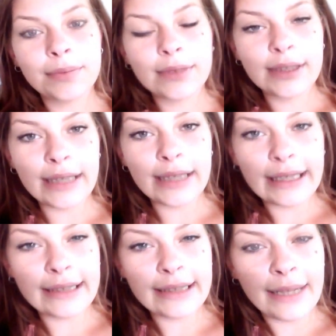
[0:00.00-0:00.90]
Set
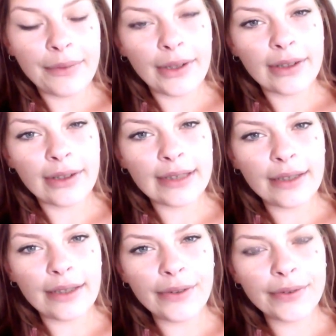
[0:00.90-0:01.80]
a time for
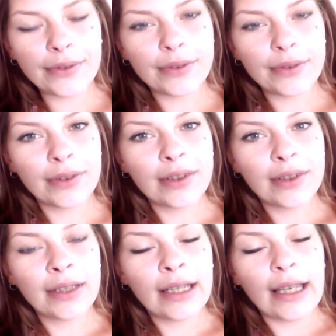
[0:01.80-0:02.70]
yourself,
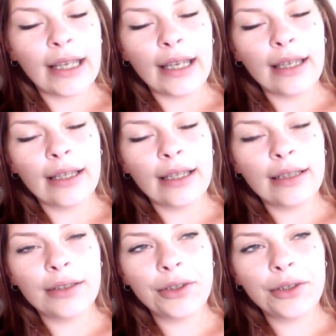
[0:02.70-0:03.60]

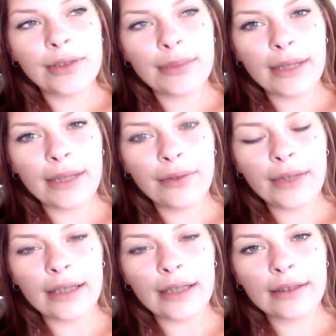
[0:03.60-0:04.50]
and do something
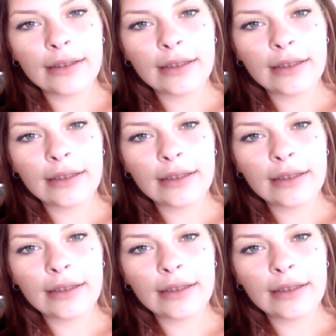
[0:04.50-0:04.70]
fun.